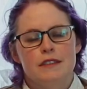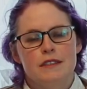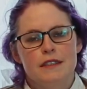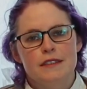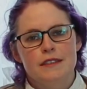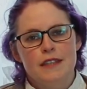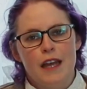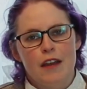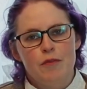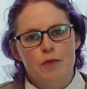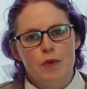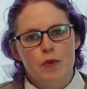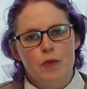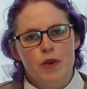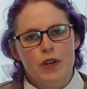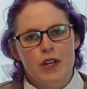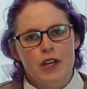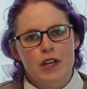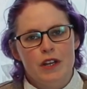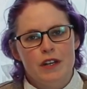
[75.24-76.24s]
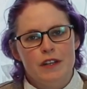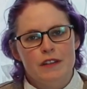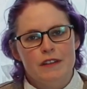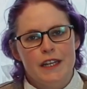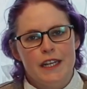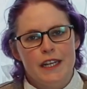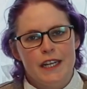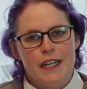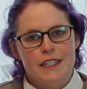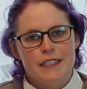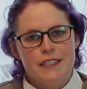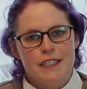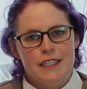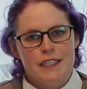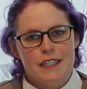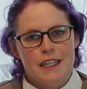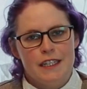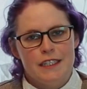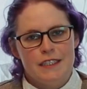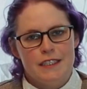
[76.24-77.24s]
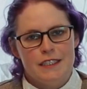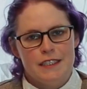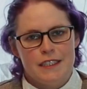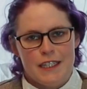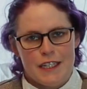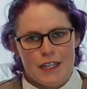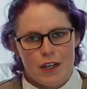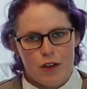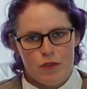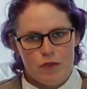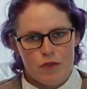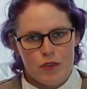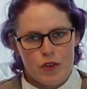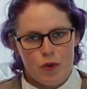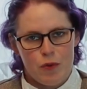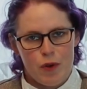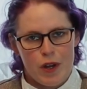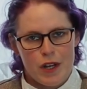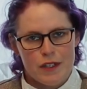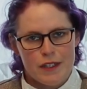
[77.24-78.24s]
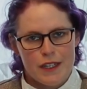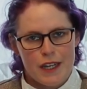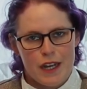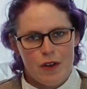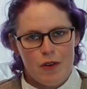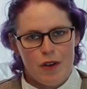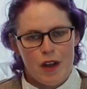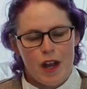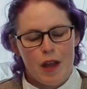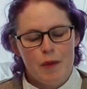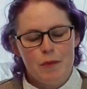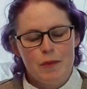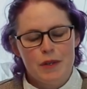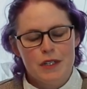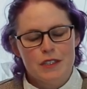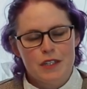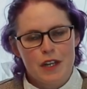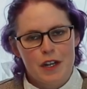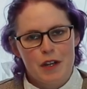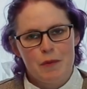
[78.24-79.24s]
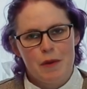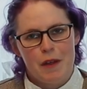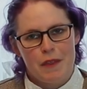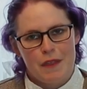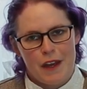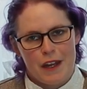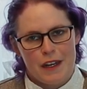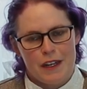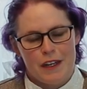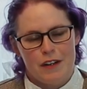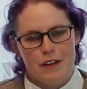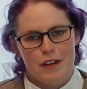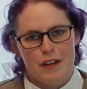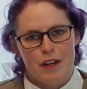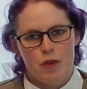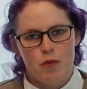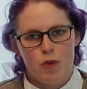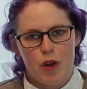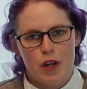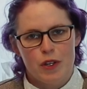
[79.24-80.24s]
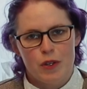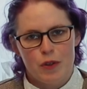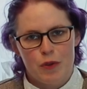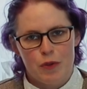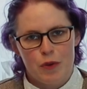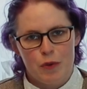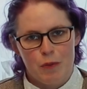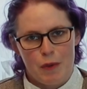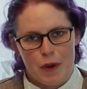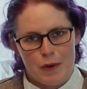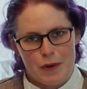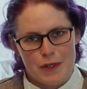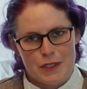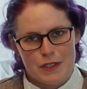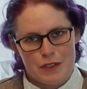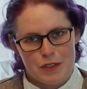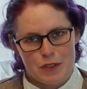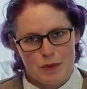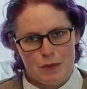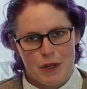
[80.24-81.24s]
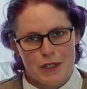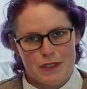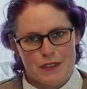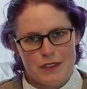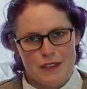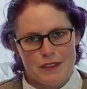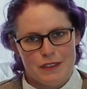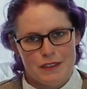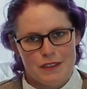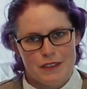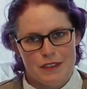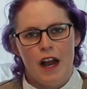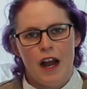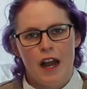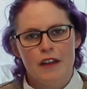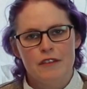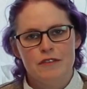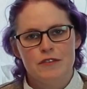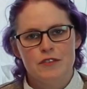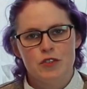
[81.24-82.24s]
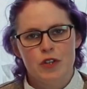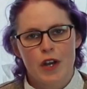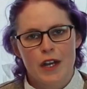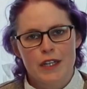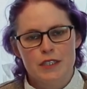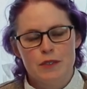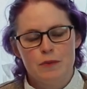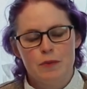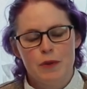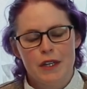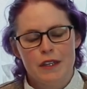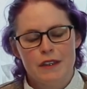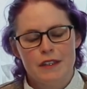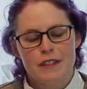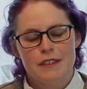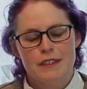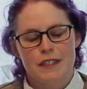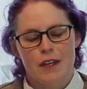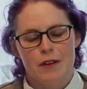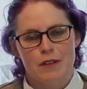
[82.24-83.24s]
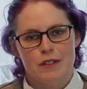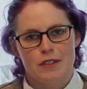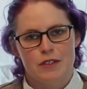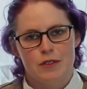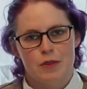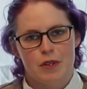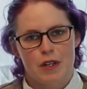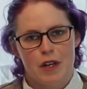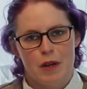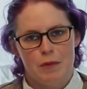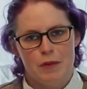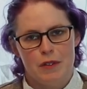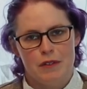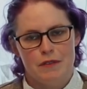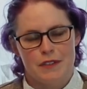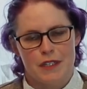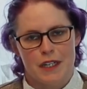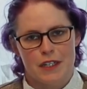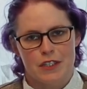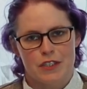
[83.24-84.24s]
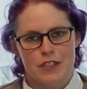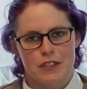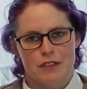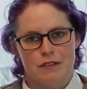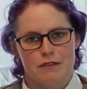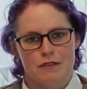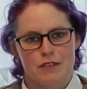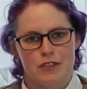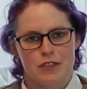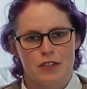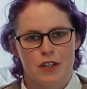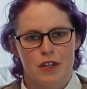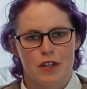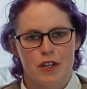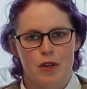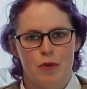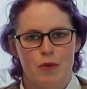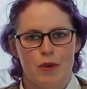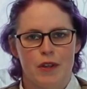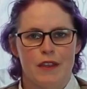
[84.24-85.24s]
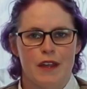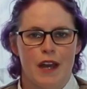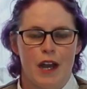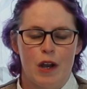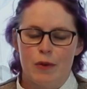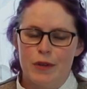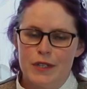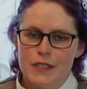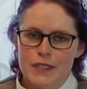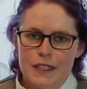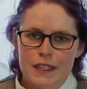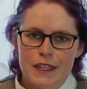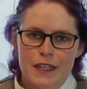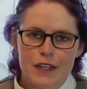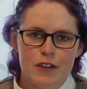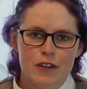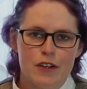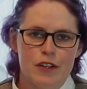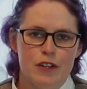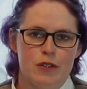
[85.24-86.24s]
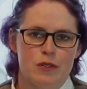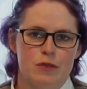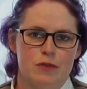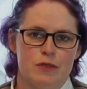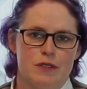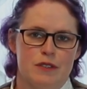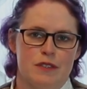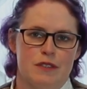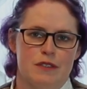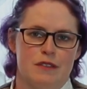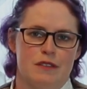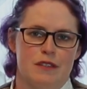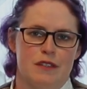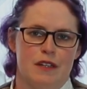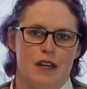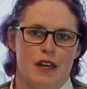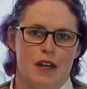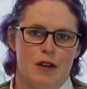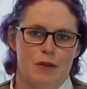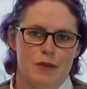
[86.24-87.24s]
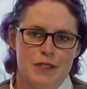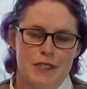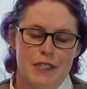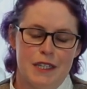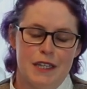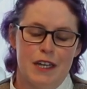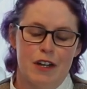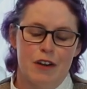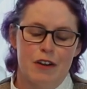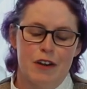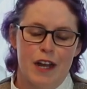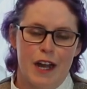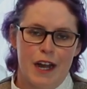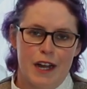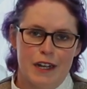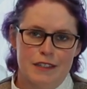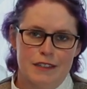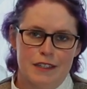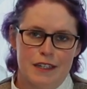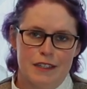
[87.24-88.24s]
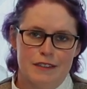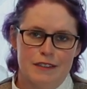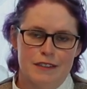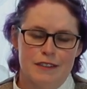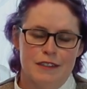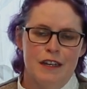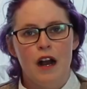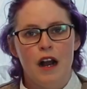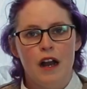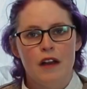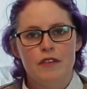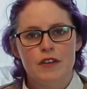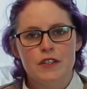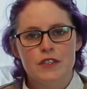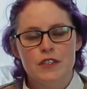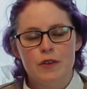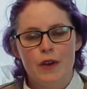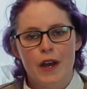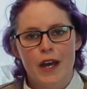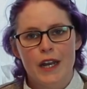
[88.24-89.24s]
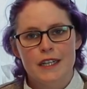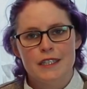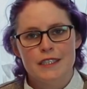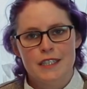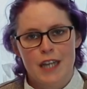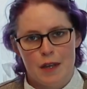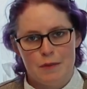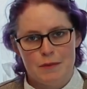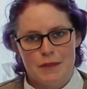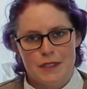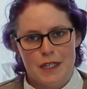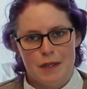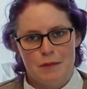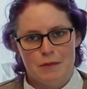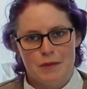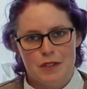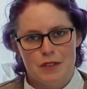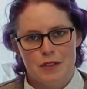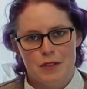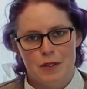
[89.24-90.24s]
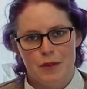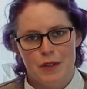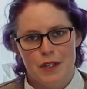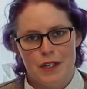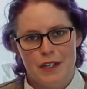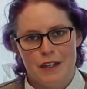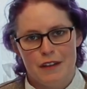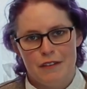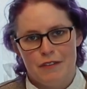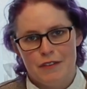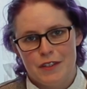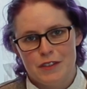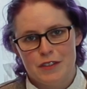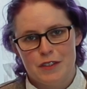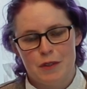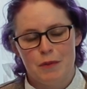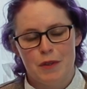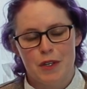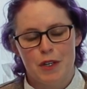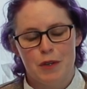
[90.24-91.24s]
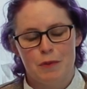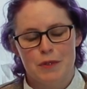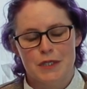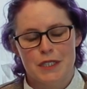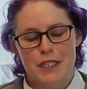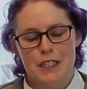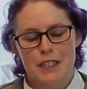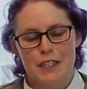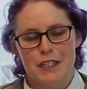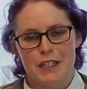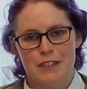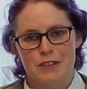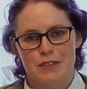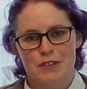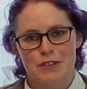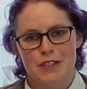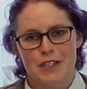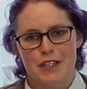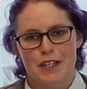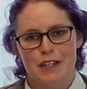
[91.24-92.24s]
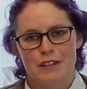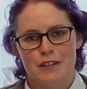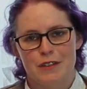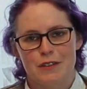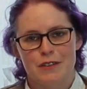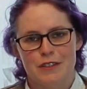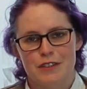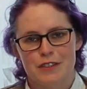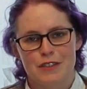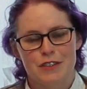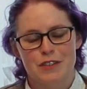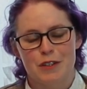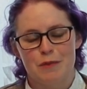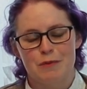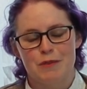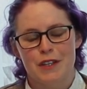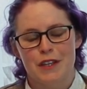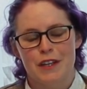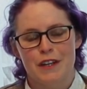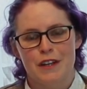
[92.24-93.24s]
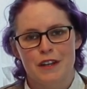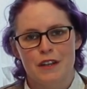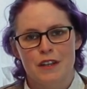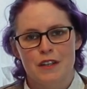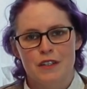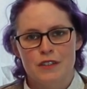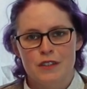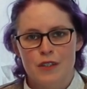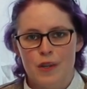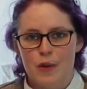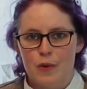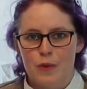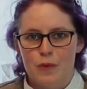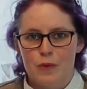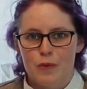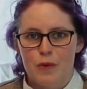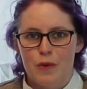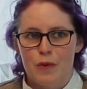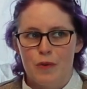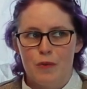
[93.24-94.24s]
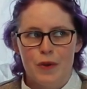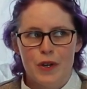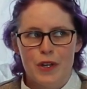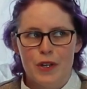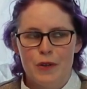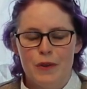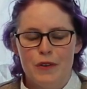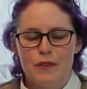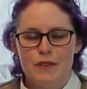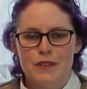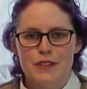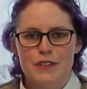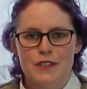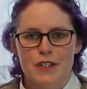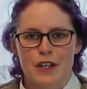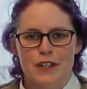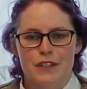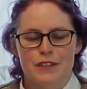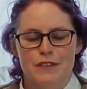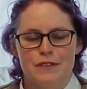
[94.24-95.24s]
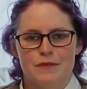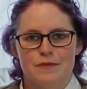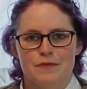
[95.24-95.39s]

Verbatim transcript: Since I've been working on a late eighteen nineties tea gown for a while now, I'm going to talk about that here and walk you through my research process. I've tried to break this down into a couple of sections, starting with how easy they are to use and how easy they are to access. I've also added timestamps so that if there's something you're particularly interested in, you can just jump to there. So, where do you even start?